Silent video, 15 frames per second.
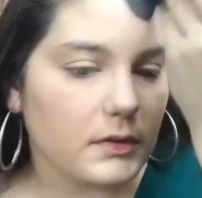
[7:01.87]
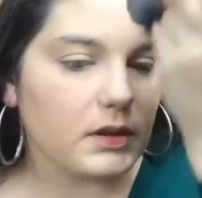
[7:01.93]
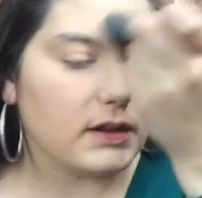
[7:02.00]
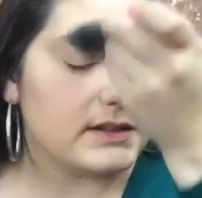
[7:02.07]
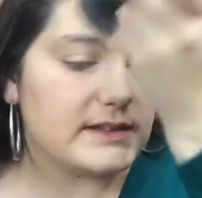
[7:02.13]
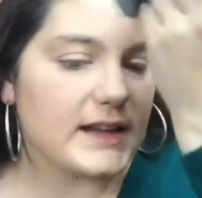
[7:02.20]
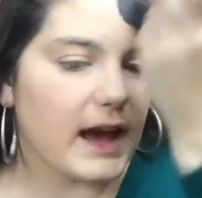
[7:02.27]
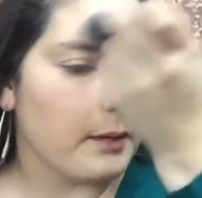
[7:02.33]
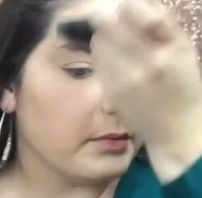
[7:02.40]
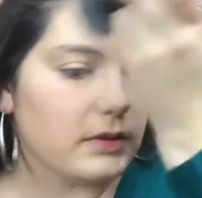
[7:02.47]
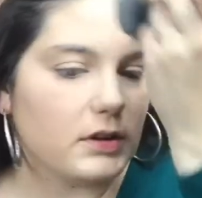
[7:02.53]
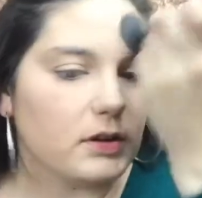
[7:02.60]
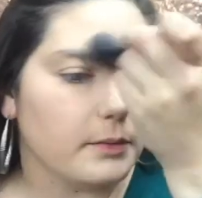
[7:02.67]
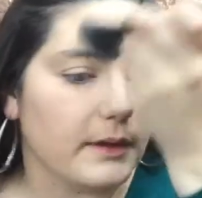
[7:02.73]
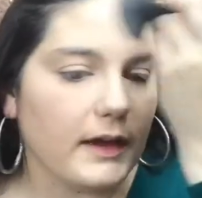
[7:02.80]
going to dab a
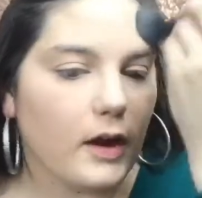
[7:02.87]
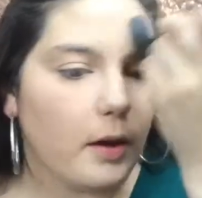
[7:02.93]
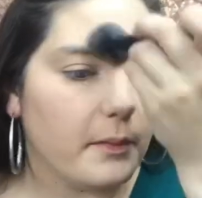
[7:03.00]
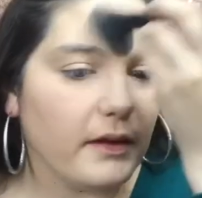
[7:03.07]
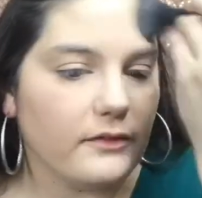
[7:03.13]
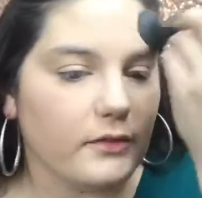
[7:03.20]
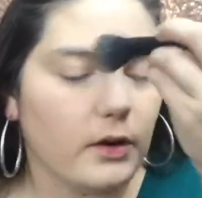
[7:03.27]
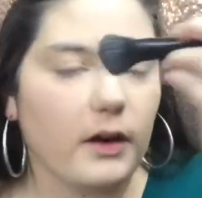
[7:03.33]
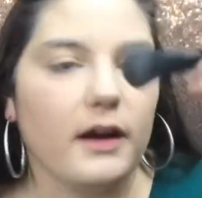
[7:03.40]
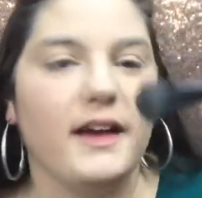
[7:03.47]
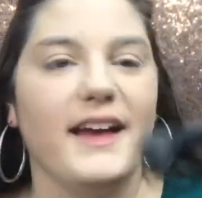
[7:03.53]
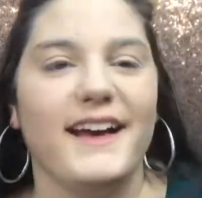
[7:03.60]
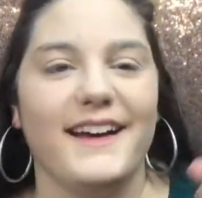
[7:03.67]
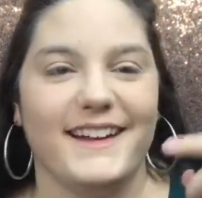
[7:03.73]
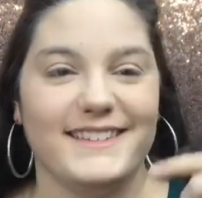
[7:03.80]
little bit on my
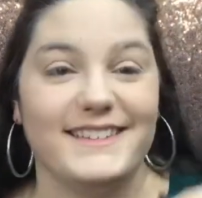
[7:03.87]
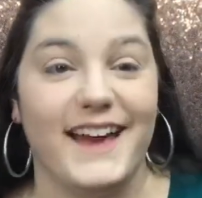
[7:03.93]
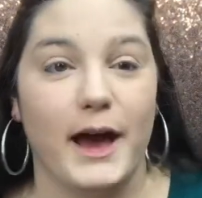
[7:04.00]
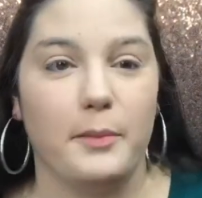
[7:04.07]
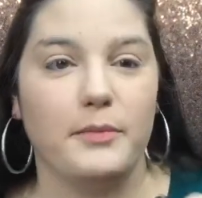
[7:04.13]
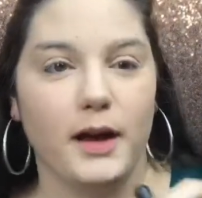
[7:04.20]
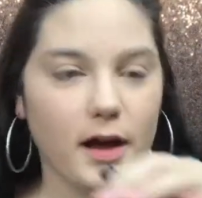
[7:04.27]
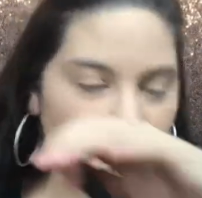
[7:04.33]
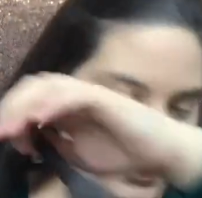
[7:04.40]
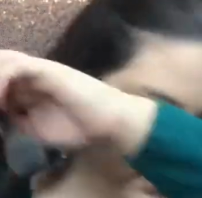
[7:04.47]
dab.